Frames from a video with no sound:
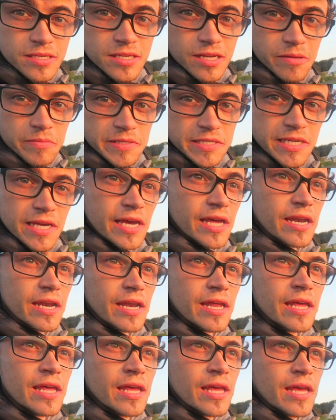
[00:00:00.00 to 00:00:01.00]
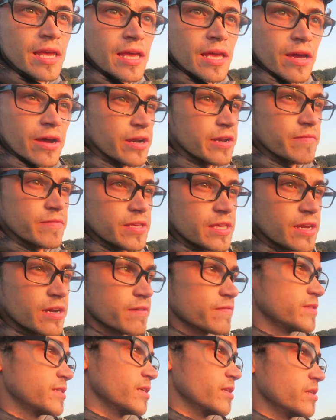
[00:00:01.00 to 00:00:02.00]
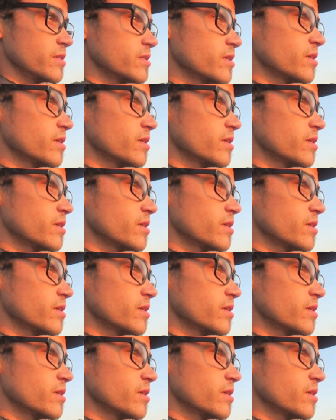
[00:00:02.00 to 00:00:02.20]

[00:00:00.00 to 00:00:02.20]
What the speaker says: set up the tent. I don't even care if it's getting